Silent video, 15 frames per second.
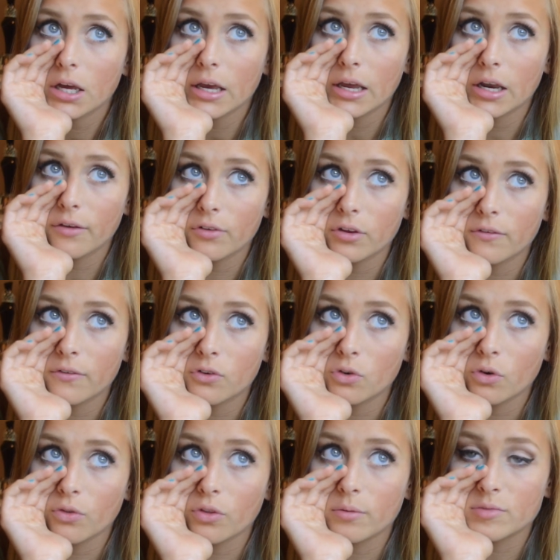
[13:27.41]
And even if you
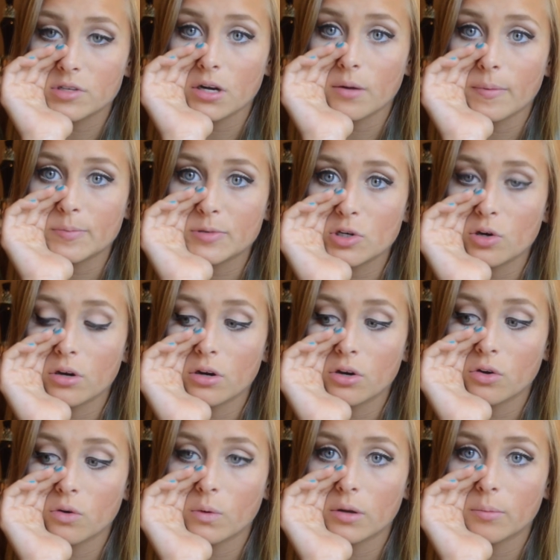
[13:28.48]
don't thumbs it up, I'm still gonna
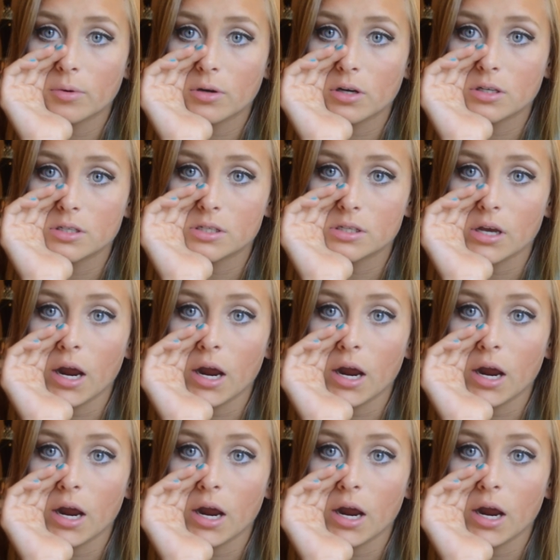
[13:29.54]
do one because